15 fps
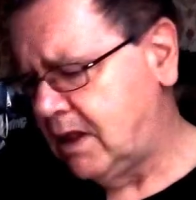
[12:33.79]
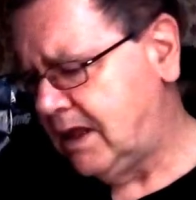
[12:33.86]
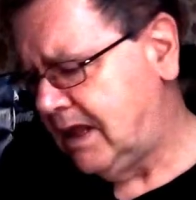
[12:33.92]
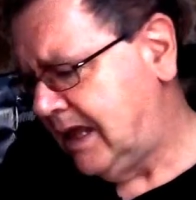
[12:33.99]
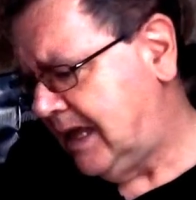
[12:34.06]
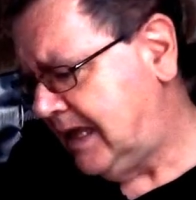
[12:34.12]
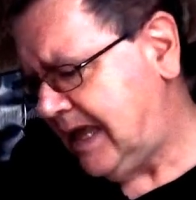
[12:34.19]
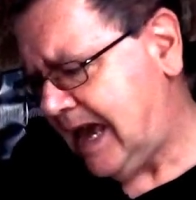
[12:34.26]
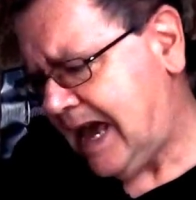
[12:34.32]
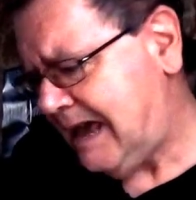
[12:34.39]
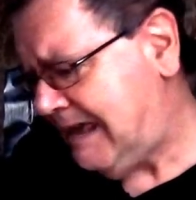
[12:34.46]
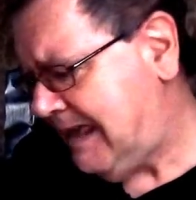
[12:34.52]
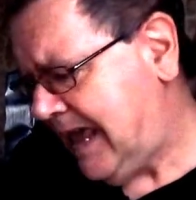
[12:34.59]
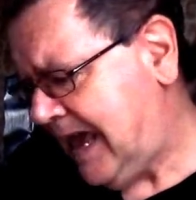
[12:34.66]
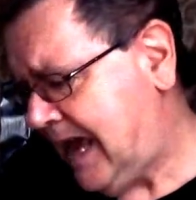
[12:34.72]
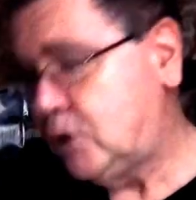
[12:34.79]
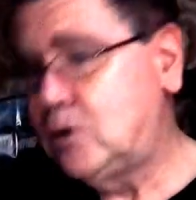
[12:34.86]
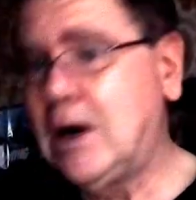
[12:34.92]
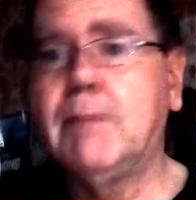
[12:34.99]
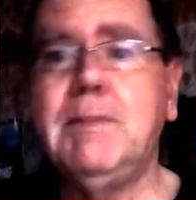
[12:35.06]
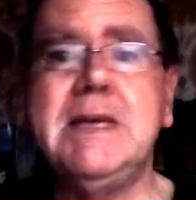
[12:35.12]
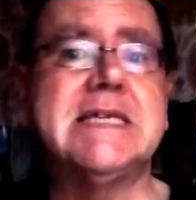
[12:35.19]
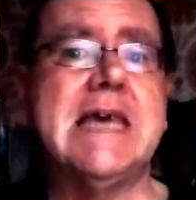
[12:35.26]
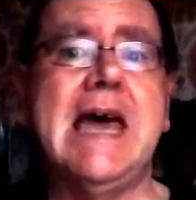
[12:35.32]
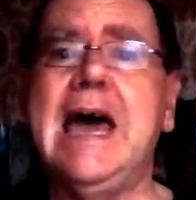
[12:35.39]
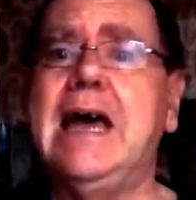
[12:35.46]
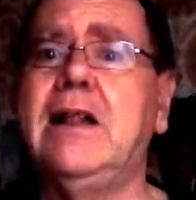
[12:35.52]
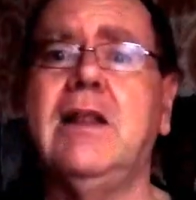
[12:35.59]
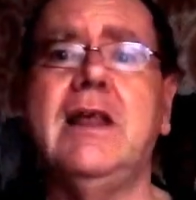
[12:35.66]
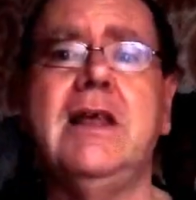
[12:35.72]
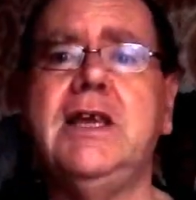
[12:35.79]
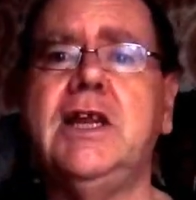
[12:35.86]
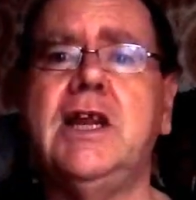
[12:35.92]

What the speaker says: Yeah, drag me to hell. You know,